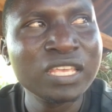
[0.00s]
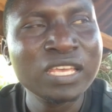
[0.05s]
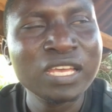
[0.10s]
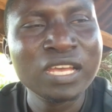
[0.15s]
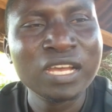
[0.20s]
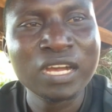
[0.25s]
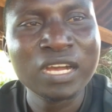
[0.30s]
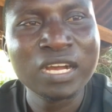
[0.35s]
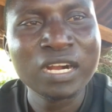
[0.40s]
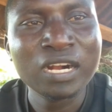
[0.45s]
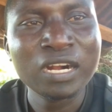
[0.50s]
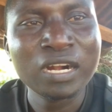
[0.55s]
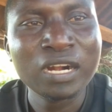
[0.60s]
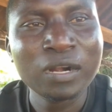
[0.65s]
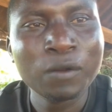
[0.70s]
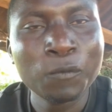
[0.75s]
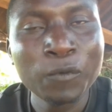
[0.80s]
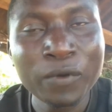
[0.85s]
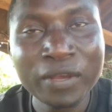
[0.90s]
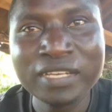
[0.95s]

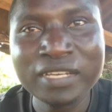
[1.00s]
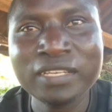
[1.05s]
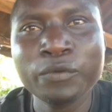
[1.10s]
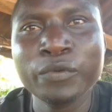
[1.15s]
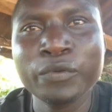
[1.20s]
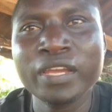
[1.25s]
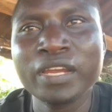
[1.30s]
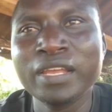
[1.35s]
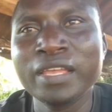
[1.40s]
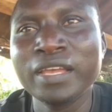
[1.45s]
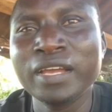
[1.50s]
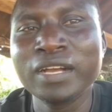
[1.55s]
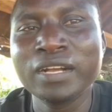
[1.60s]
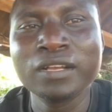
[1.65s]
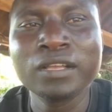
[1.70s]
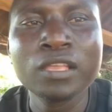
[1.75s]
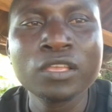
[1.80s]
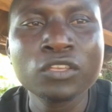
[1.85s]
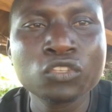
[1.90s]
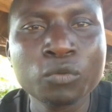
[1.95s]
while we are young.
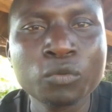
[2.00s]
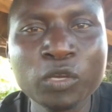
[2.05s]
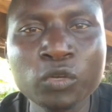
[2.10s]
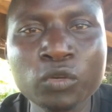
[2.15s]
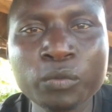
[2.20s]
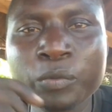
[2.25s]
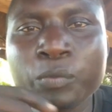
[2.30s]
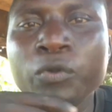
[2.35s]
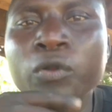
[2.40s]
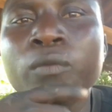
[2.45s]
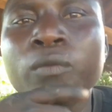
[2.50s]
So my good people,